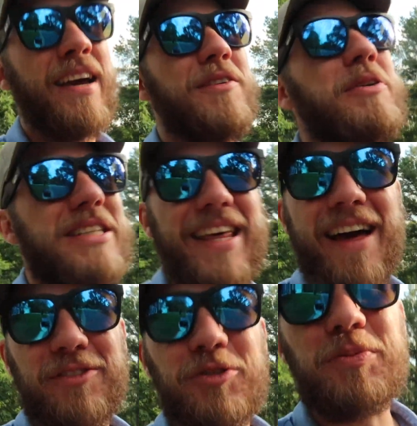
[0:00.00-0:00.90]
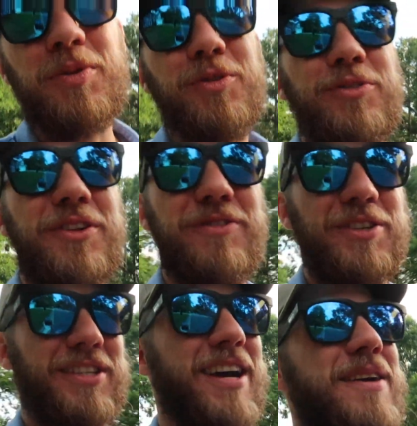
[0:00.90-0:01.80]
We went to the outdoor pool for the
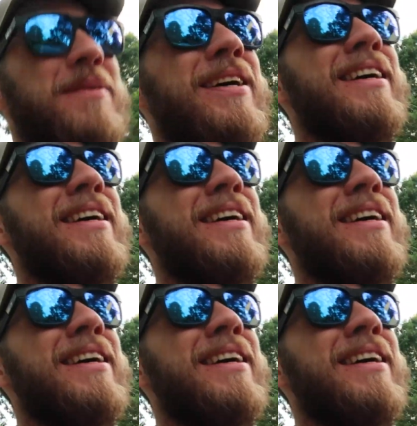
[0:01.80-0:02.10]
first time.